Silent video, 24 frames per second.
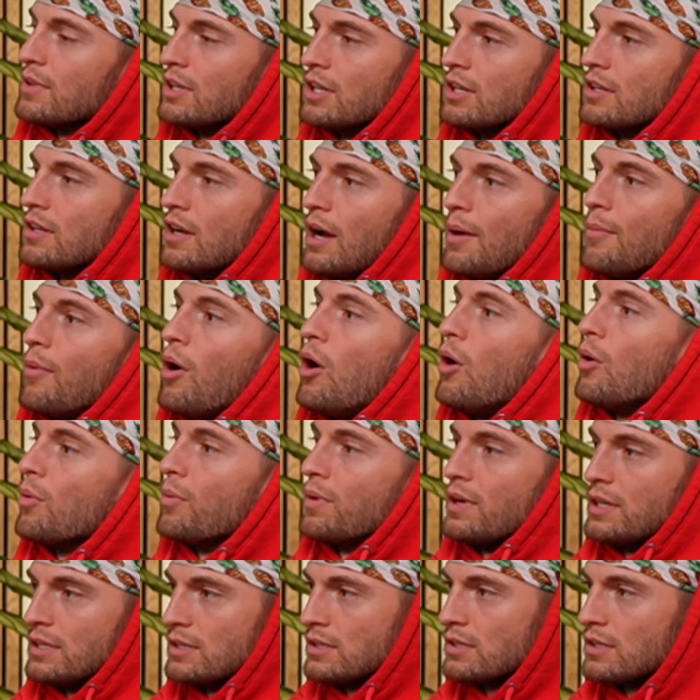good. I'm
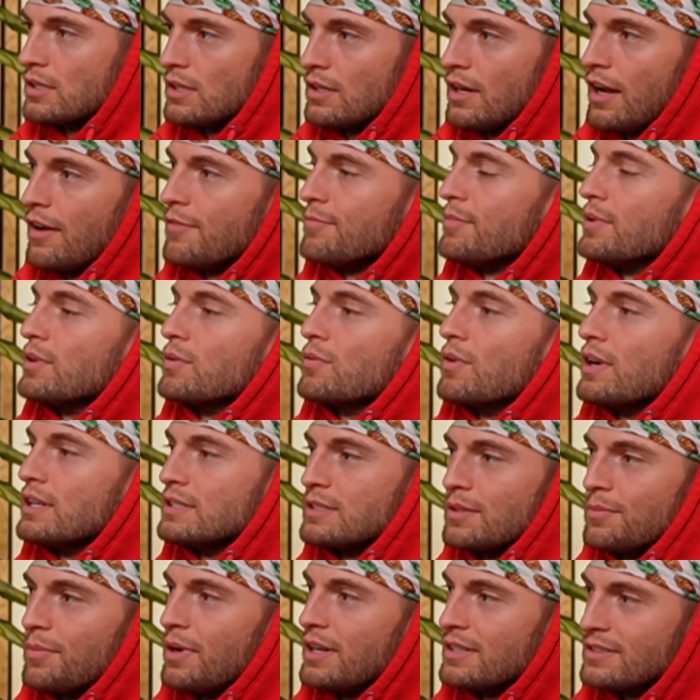always good. I've been
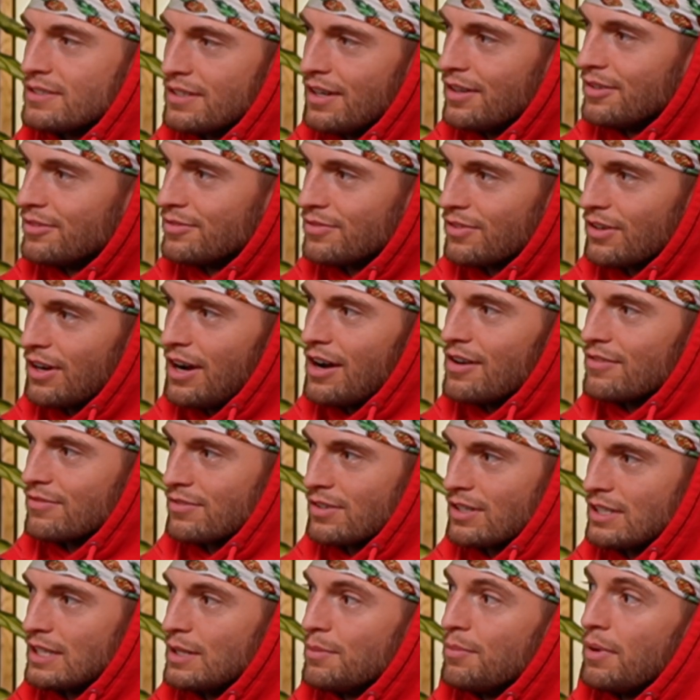raising myself
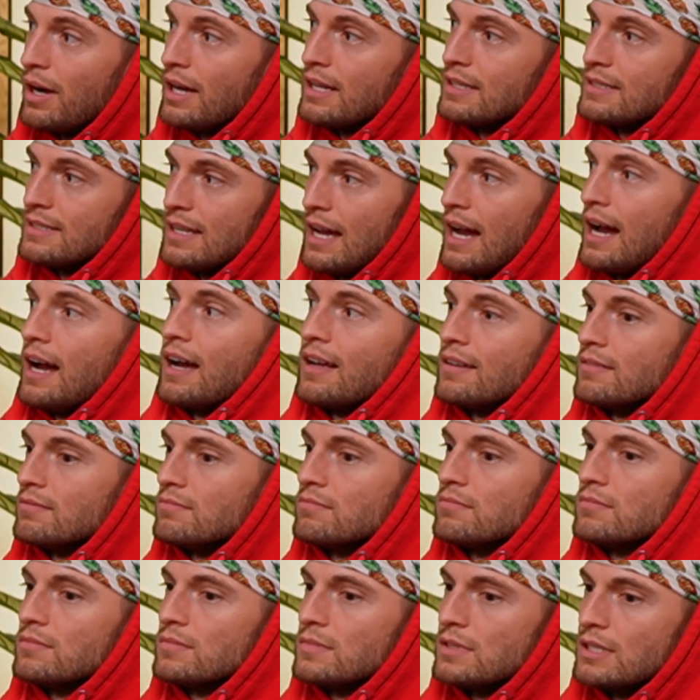forever. And then my dad
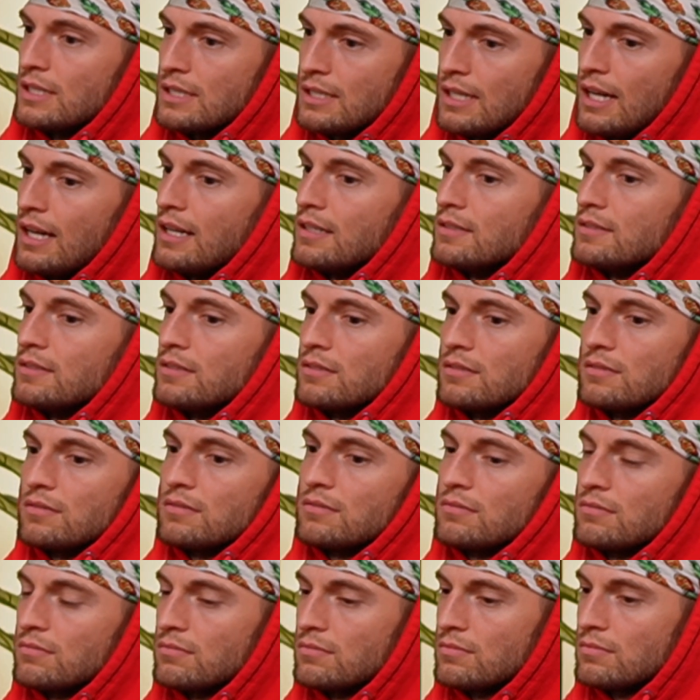decides
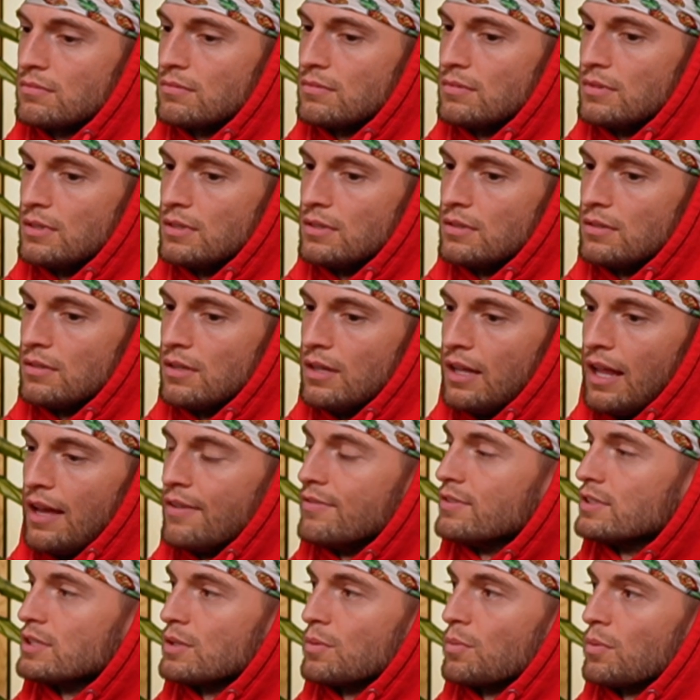
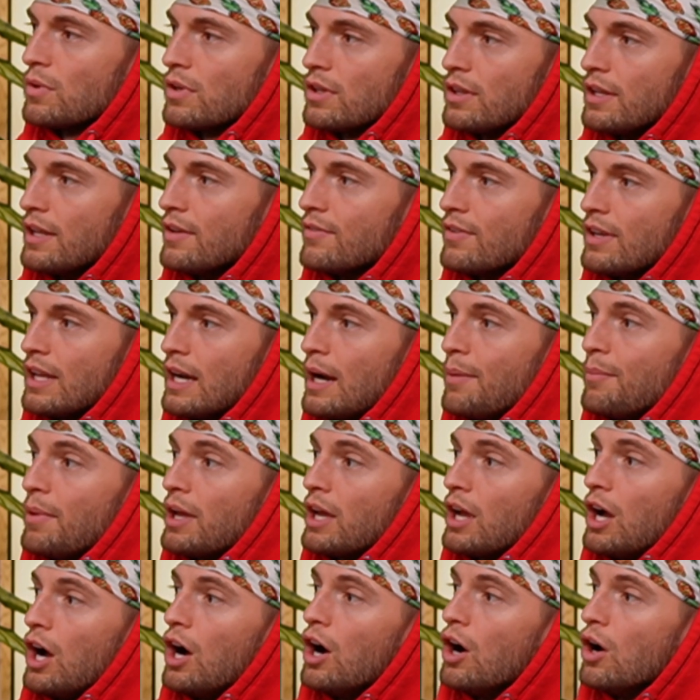life isn't worth living. And I'm
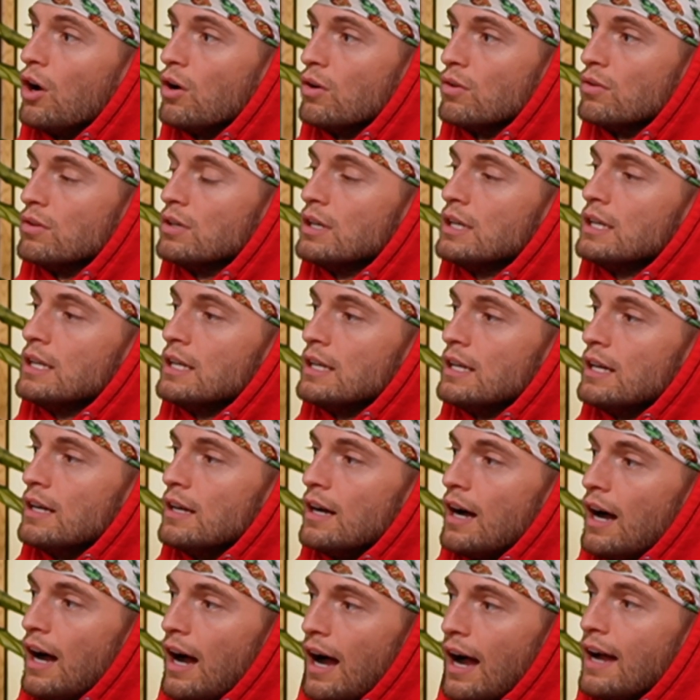like, oh,
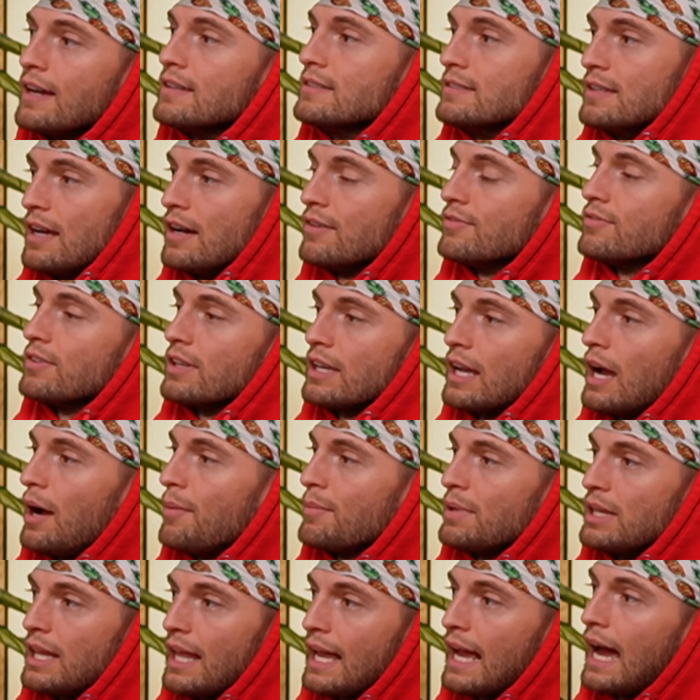I definitely got
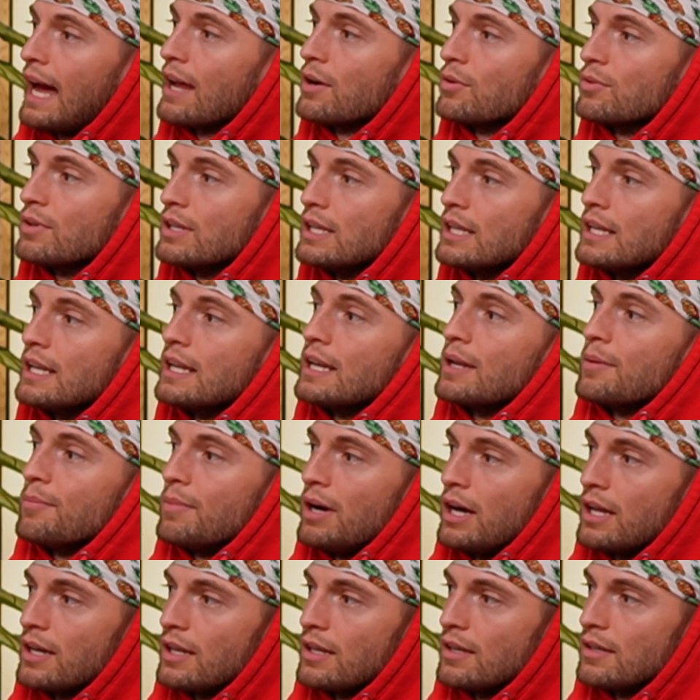me. Like, I don't need
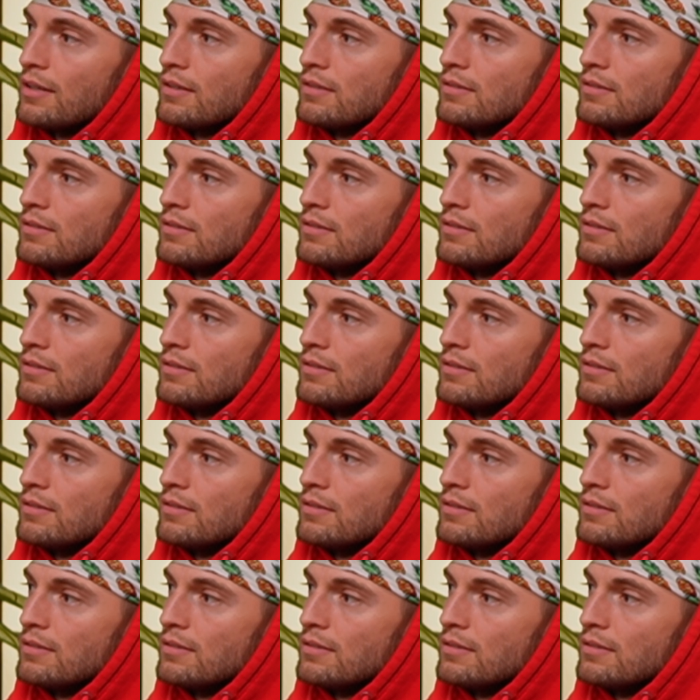anybody.